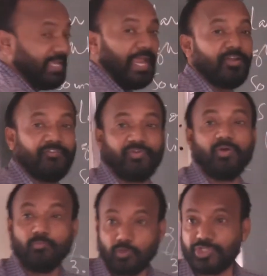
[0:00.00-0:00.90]
kind of
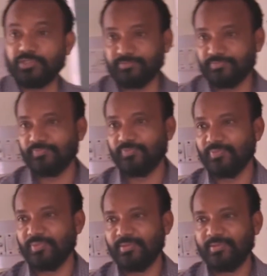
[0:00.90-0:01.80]
motion.
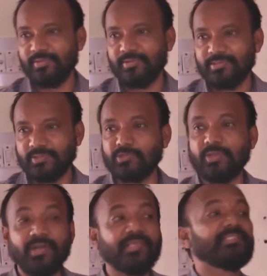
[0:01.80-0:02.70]
Suppose a
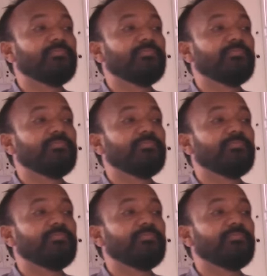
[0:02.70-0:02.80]
body is